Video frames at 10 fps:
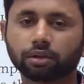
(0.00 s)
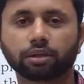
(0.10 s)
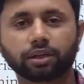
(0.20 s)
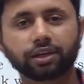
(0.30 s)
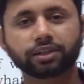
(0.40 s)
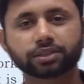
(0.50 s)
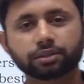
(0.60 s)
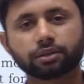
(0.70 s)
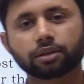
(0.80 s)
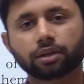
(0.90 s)
reason
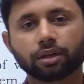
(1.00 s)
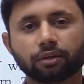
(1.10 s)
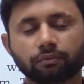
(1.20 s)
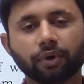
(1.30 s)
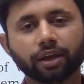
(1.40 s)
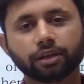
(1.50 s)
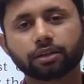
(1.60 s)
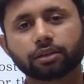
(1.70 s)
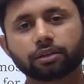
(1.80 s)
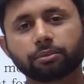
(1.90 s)
why
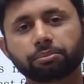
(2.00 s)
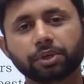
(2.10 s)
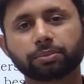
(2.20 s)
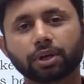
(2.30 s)
people